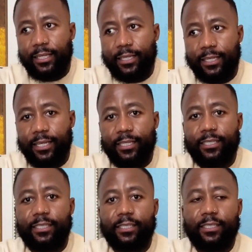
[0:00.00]

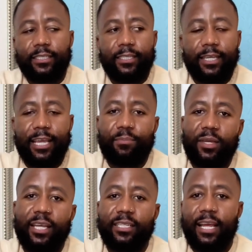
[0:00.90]
this can be
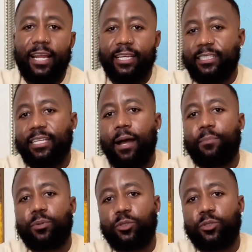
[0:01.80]
an example